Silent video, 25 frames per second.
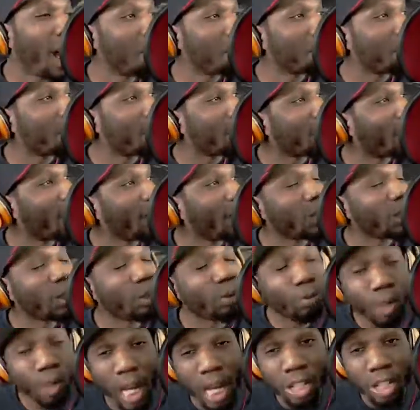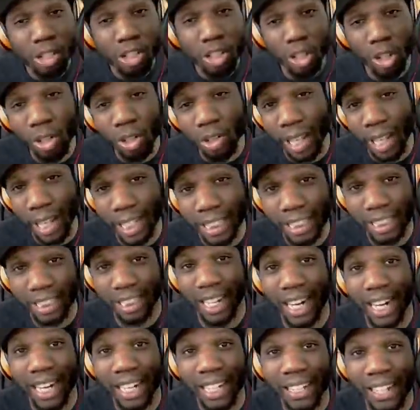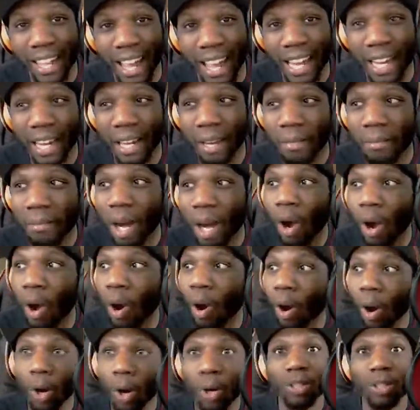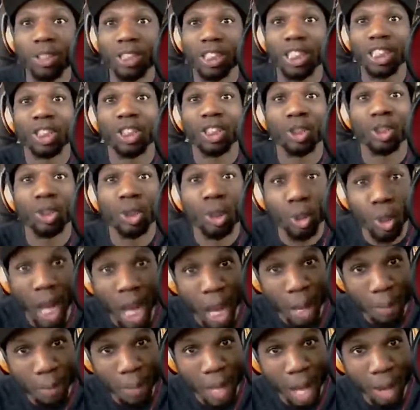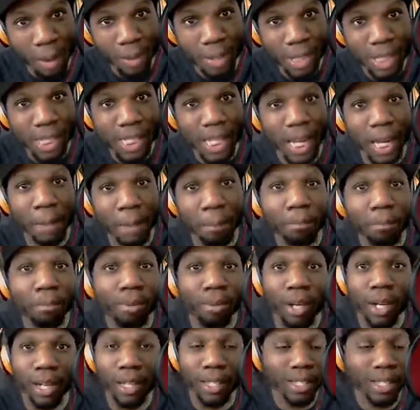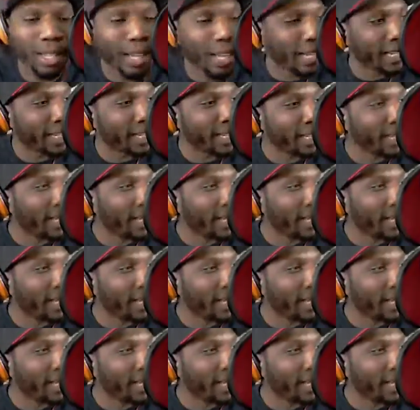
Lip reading: telling you, when I saw that check, like, my heart just dropped. I was like, bruh, like,